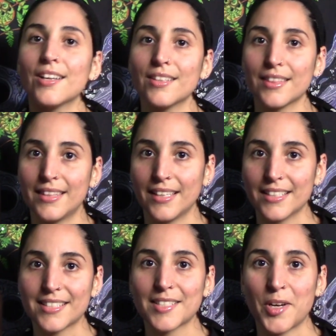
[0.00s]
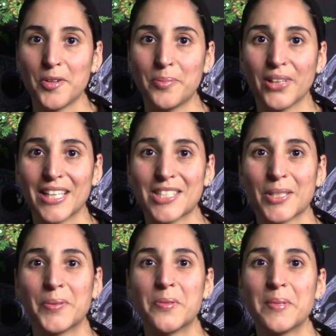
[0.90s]
The skull
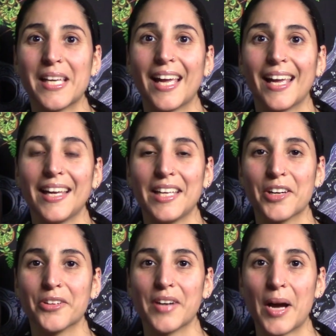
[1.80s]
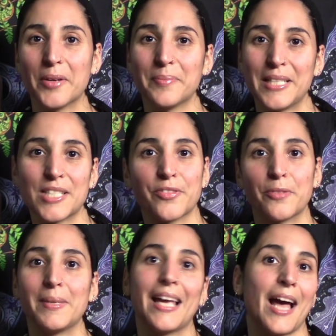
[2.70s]
planter will be a year-round piece for
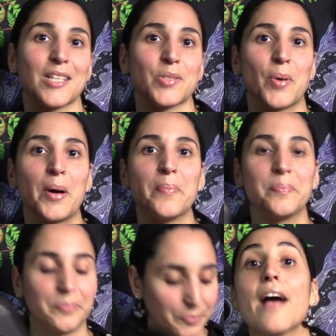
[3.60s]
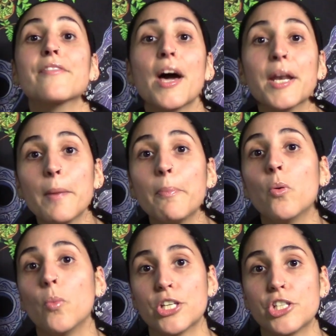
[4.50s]
me as well. I've got a
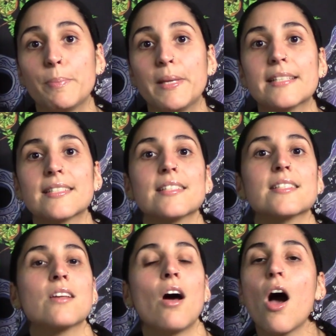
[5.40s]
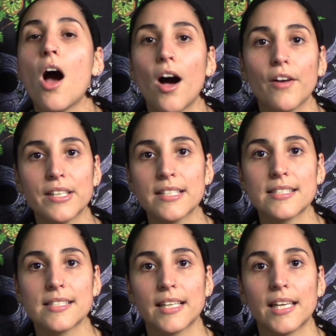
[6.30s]
couple witchy pieces.
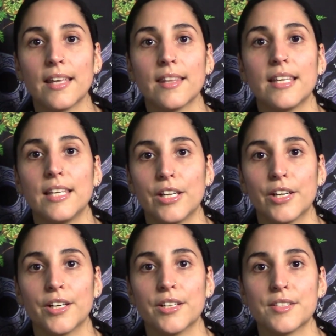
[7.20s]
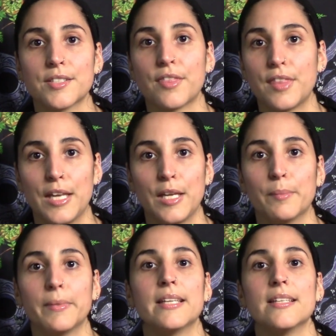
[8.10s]
Obviously, the year's
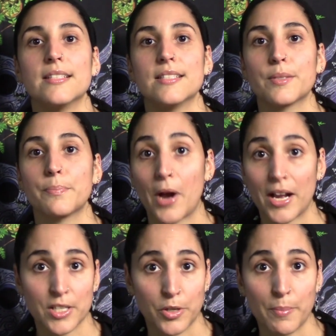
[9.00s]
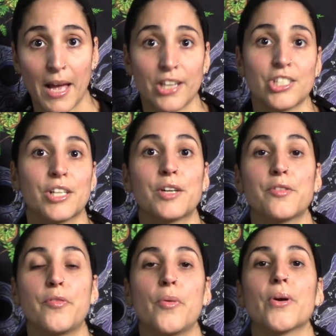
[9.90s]
theme is practical magic
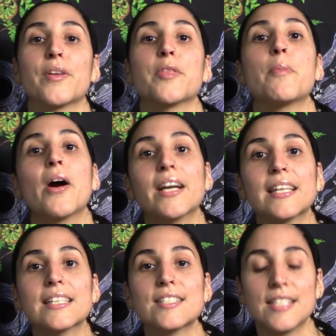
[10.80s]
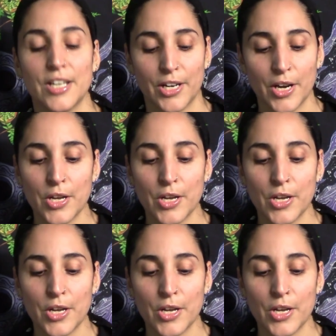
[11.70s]
for the party this year.